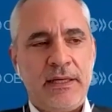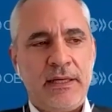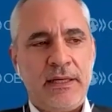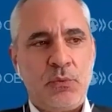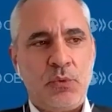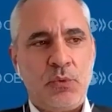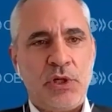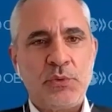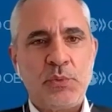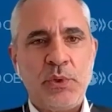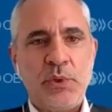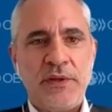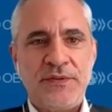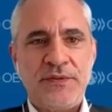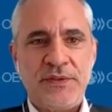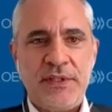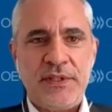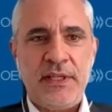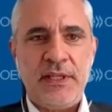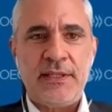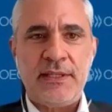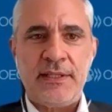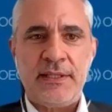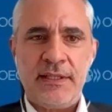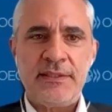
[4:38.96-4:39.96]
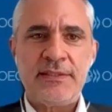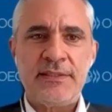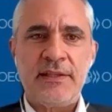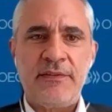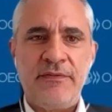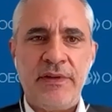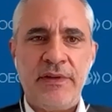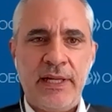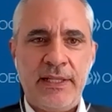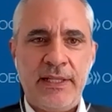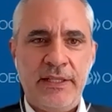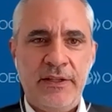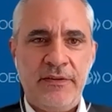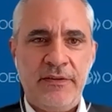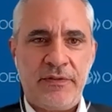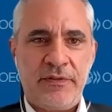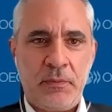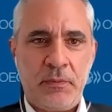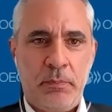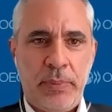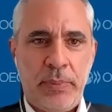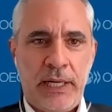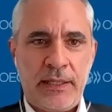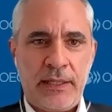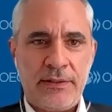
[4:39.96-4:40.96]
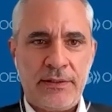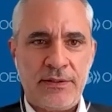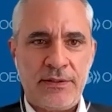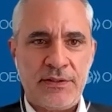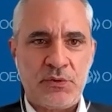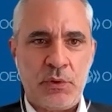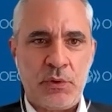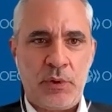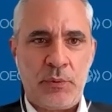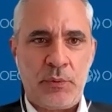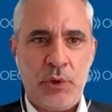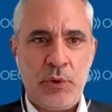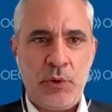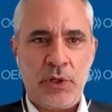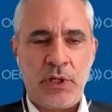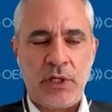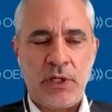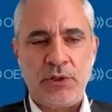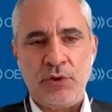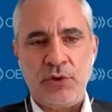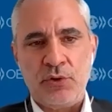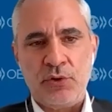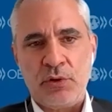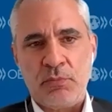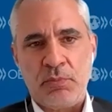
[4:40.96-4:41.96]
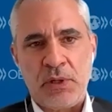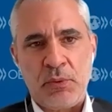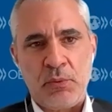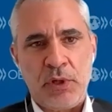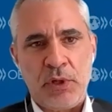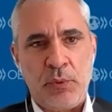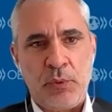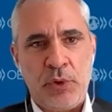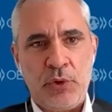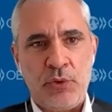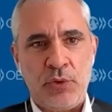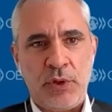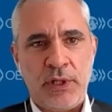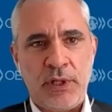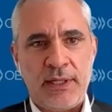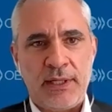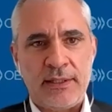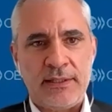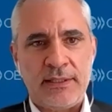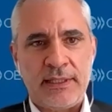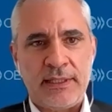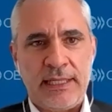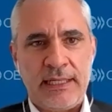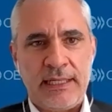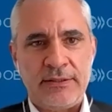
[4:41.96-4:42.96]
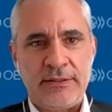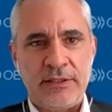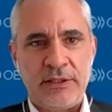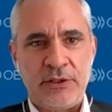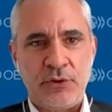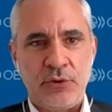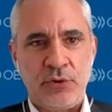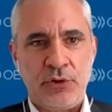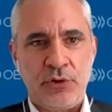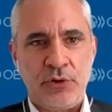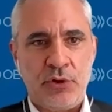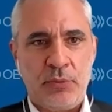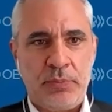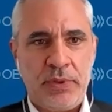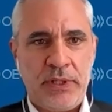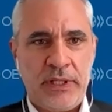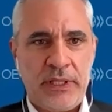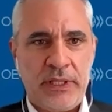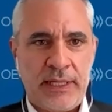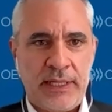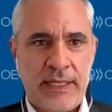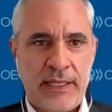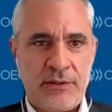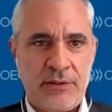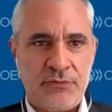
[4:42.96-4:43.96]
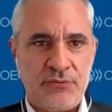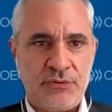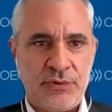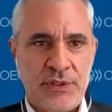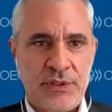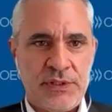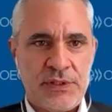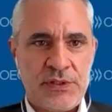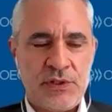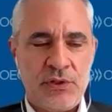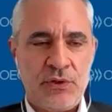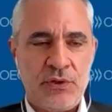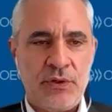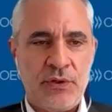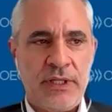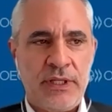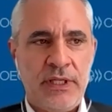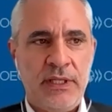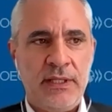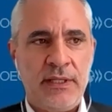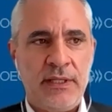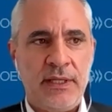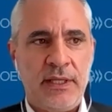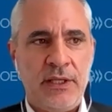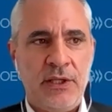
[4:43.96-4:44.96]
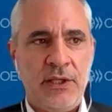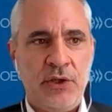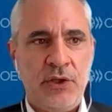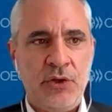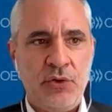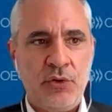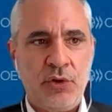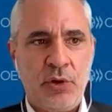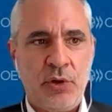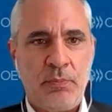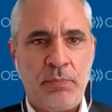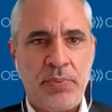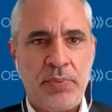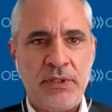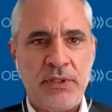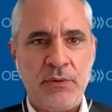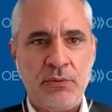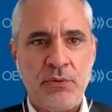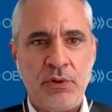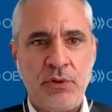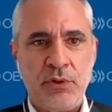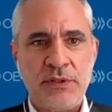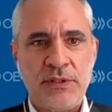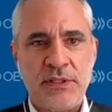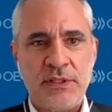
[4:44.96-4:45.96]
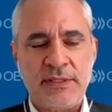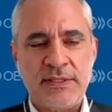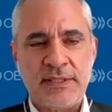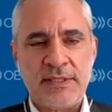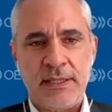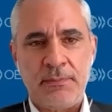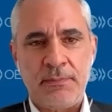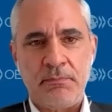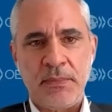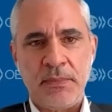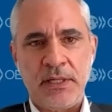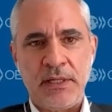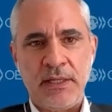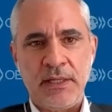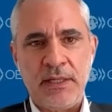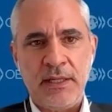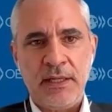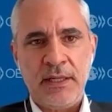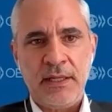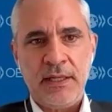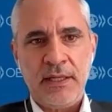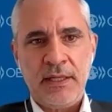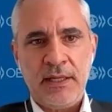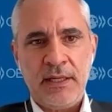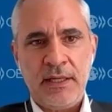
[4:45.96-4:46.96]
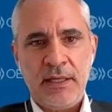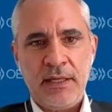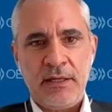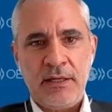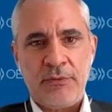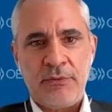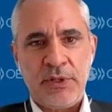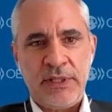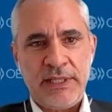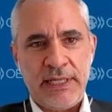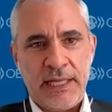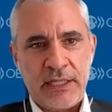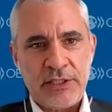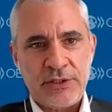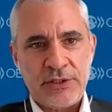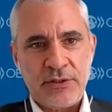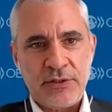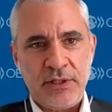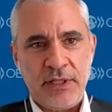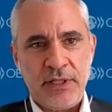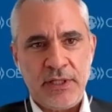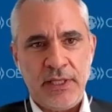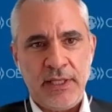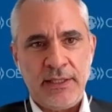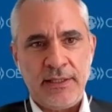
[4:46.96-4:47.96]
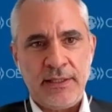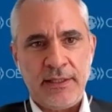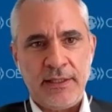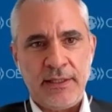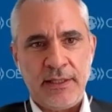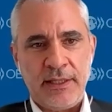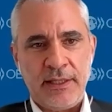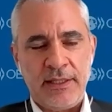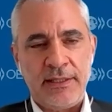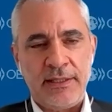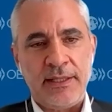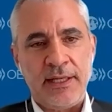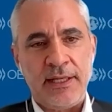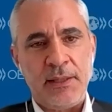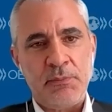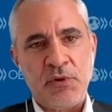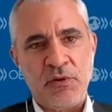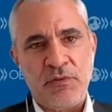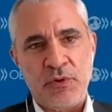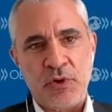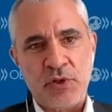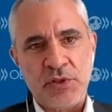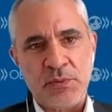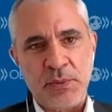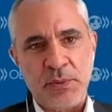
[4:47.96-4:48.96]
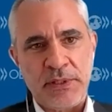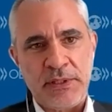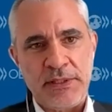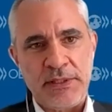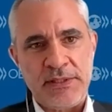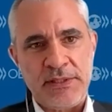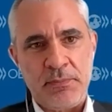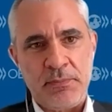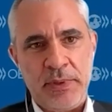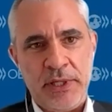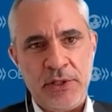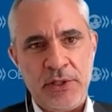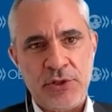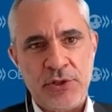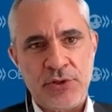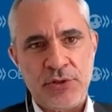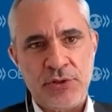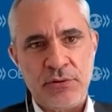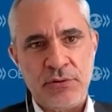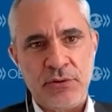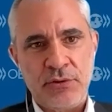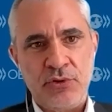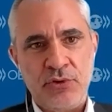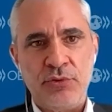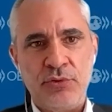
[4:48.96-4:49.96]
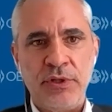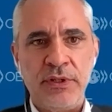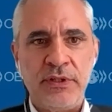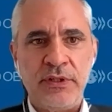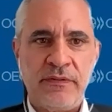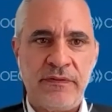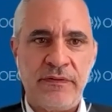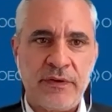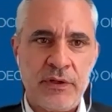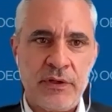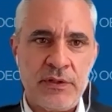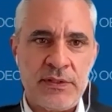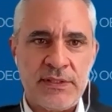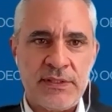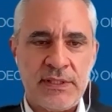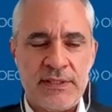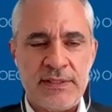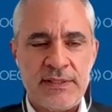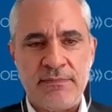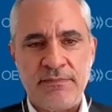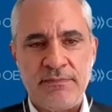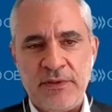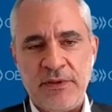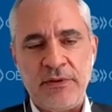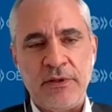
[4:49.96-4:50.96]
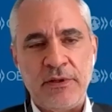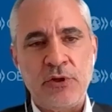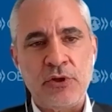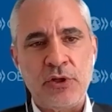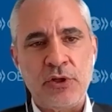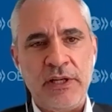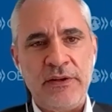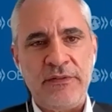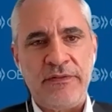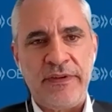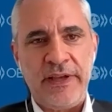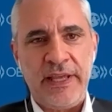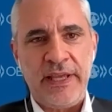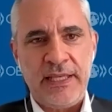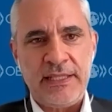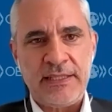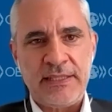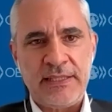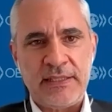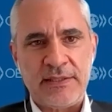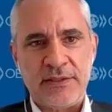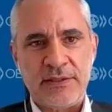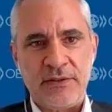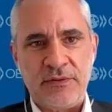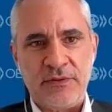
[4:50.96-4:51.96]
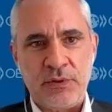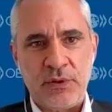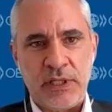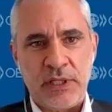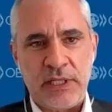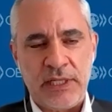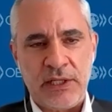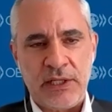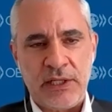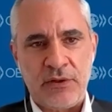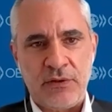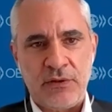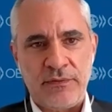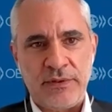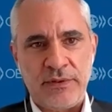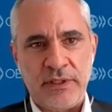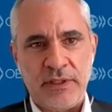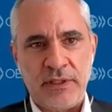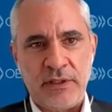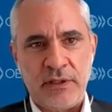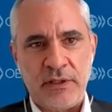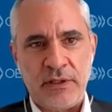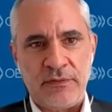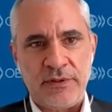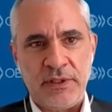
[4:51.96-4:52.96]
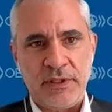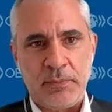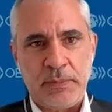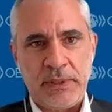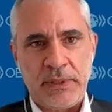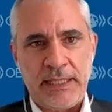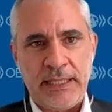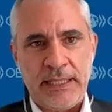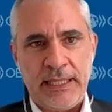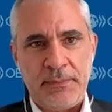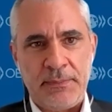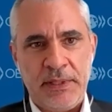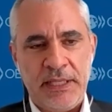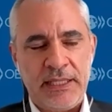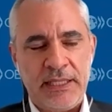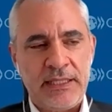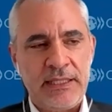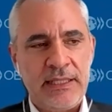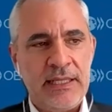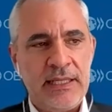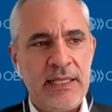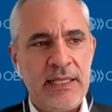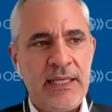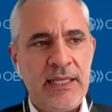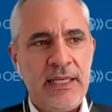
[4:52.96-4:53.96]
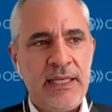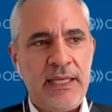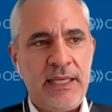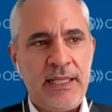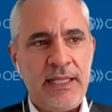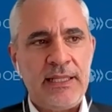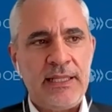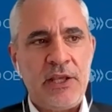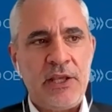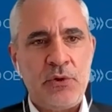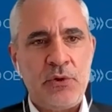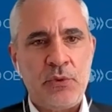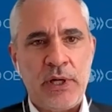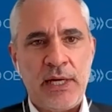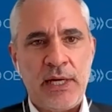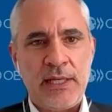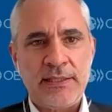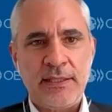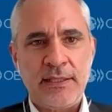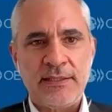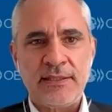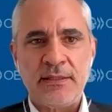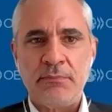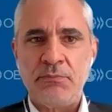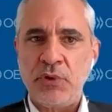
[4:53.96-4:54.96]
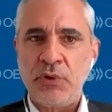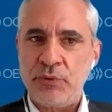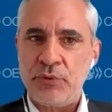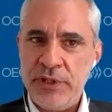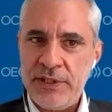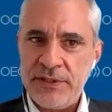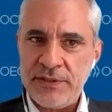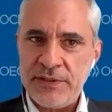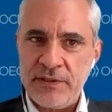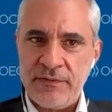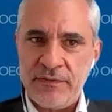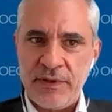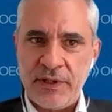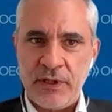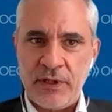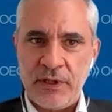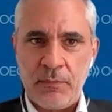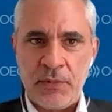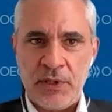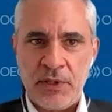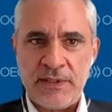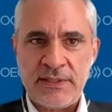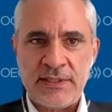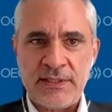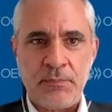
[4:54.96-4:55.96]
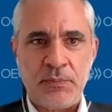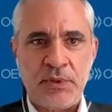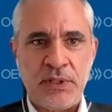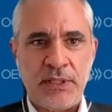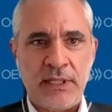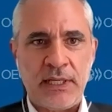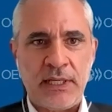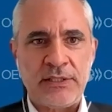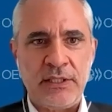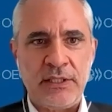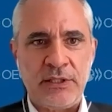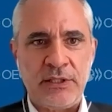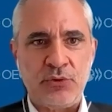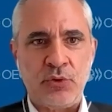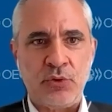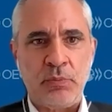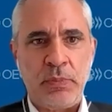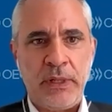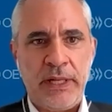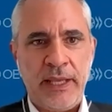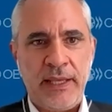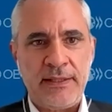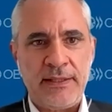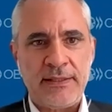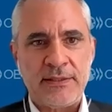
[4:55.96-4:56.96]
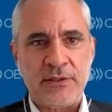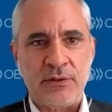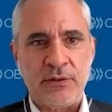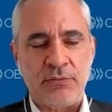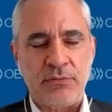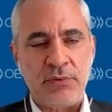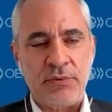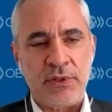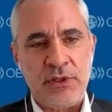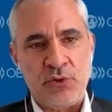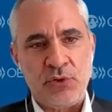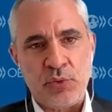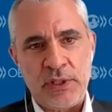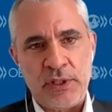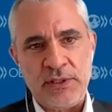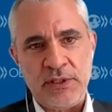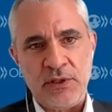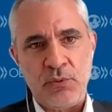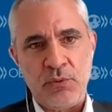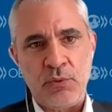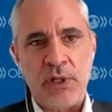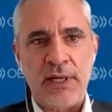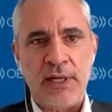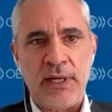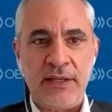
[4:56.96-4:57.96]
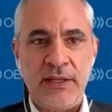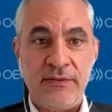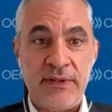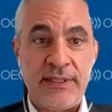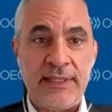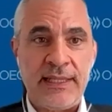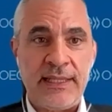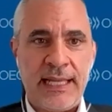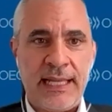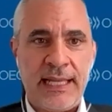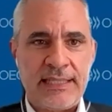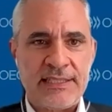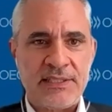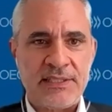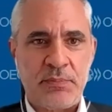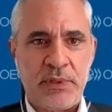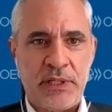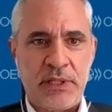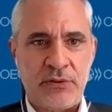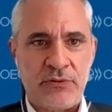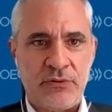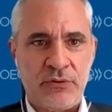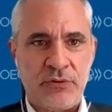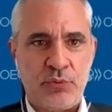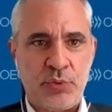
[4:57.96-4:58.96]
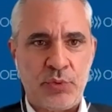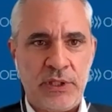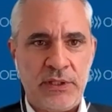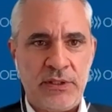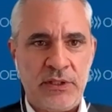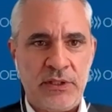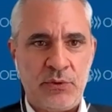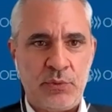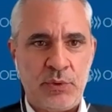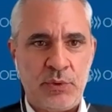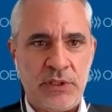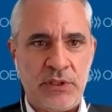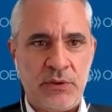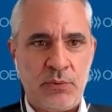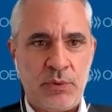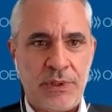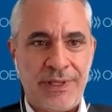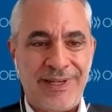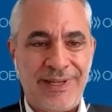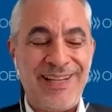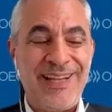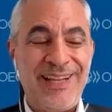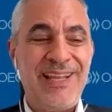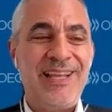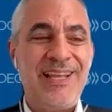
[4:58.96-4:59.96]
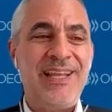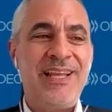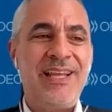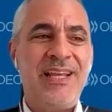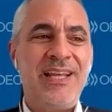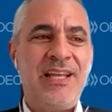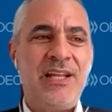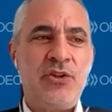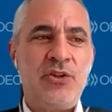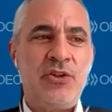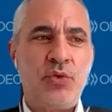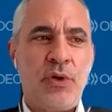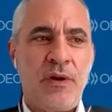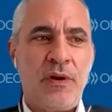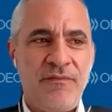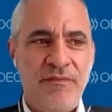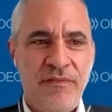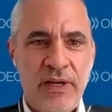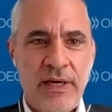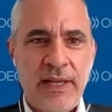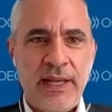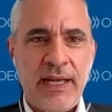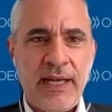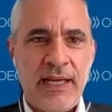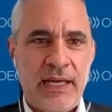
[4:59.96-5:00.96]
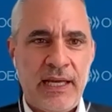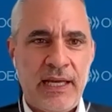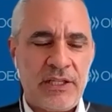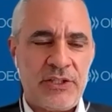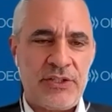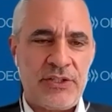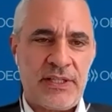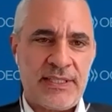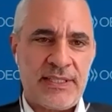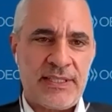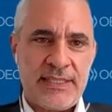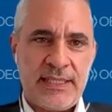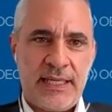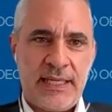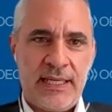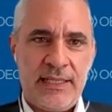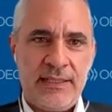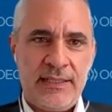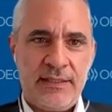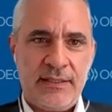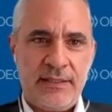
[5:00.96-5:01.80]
what we have seen, and these are very different patterns when we look at Europe and when we look at other non-European countries. So in Europe, there was some reduction in the labor force participation during the first and early phases, if you like, of the pandemic. In the US, is a more recent phenomenon, something that actually took place in 21, even the last part of 2021. To a very large extent,